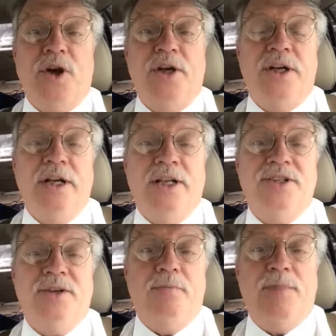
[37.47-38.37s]
on it and
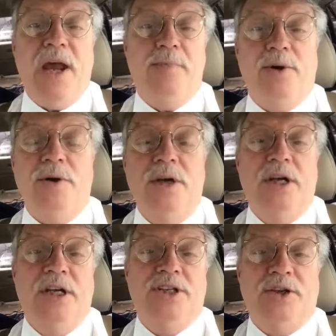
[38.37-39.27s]
some paper
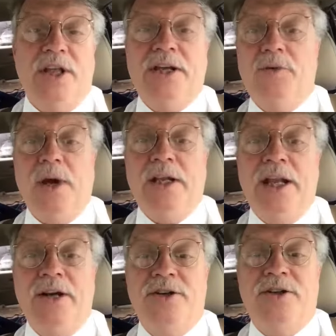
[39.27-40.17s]
so they can write
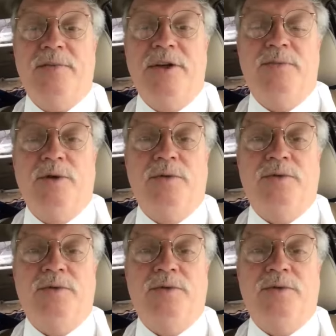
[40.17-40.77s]
letters to people.